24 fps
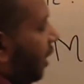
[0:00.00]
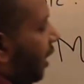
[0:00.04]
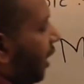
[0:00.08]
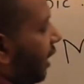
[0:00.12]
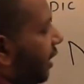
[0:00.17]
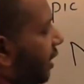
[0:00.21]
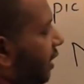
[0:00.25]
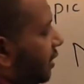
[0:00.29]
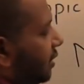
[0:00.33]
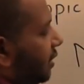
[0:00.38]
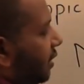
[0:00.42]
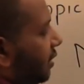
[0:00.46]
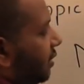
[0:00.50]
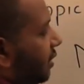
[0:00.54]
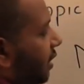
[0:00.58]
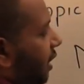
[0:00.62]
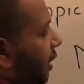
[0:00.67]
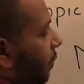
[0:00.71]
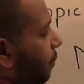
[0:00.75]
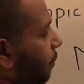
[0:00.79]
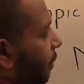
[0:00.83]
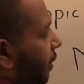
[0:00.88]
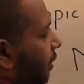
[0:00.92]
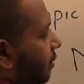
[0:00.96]
Hydrogen
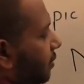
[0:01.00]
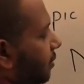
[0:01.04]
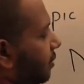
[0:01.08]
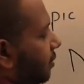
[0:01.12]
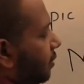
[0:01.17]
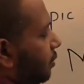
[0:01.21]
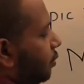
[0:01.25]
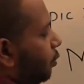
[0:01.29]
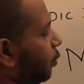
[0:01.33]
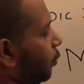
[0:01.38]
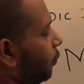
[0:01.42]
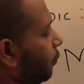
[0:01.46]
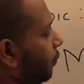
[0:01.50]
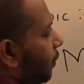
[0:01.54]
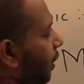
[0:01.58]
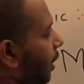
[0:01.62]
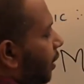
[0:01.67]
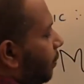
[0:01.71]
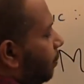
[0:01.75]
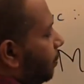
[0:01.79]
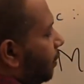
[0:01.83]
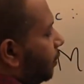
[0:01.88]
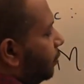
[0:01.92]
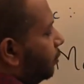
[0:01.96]
3 plus 2,
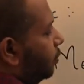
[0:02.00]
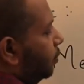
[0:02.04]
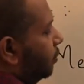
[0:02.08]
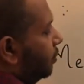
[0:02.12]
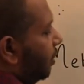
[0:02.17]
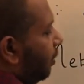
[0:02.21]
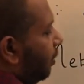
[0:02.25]
5 plus 2,